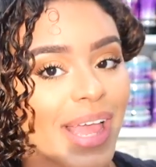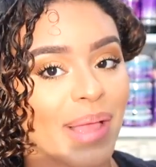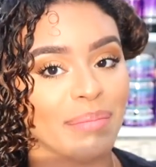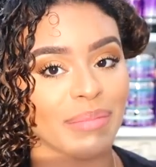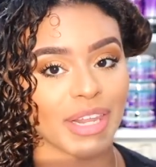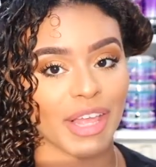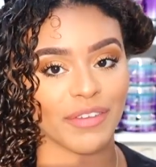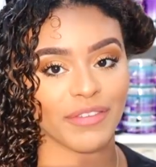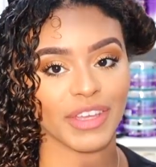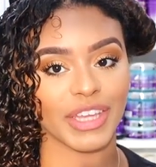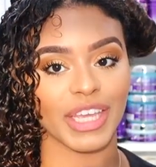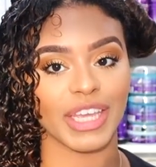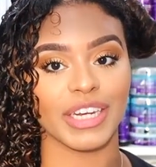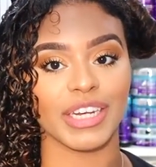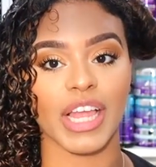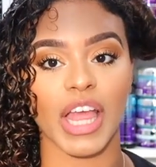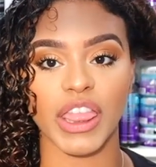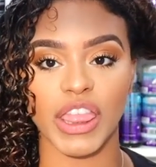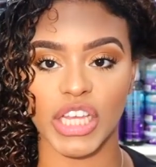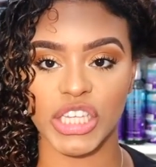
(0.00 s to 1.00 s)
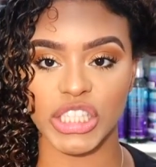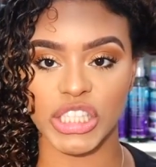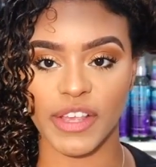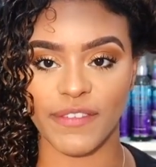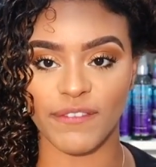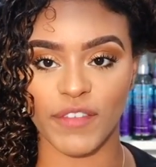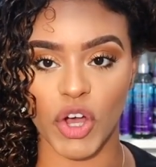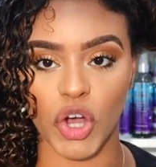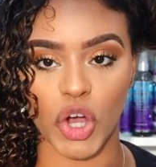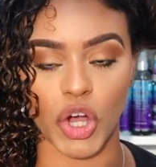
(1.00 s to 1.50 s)
I'm loving it thus
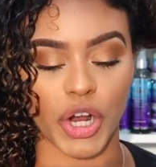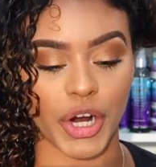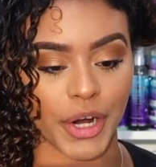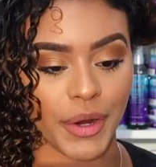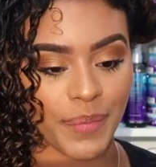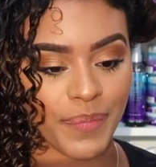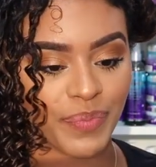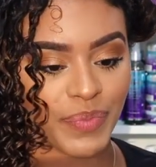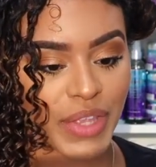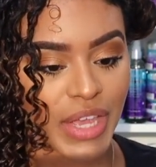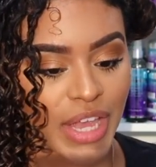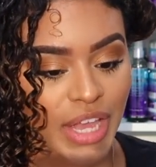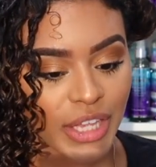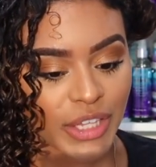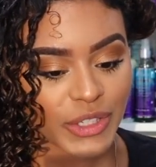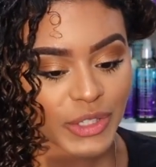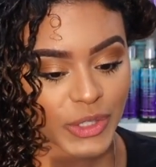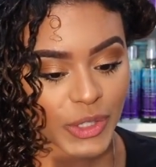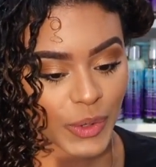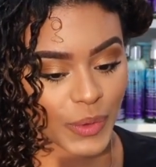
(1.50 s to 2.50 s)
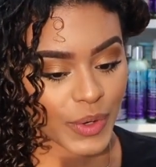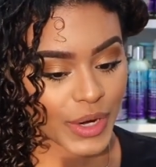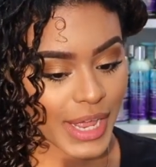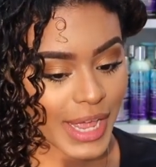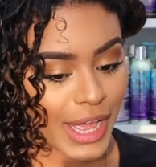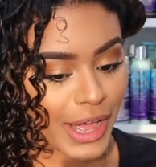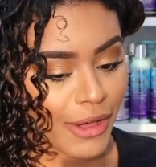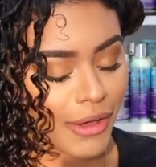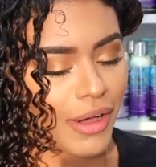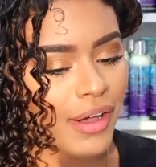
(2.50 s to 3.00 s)
far. So
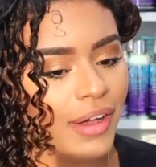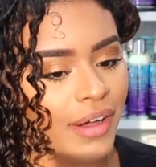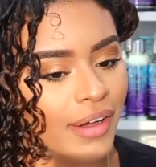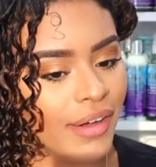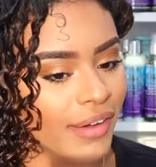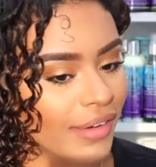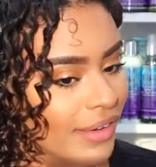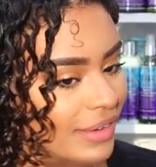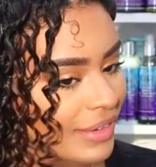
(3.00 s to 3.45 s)
now